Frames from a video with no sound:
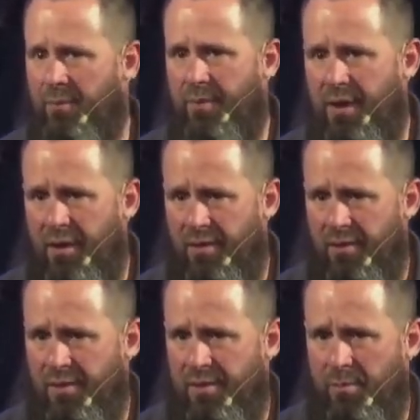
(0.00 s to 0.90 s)
am.
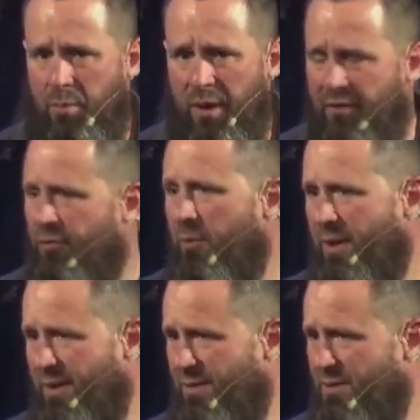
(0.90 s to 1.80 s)
Pray
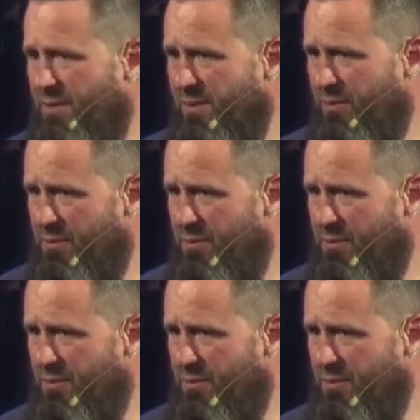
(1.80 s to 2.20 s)
for me.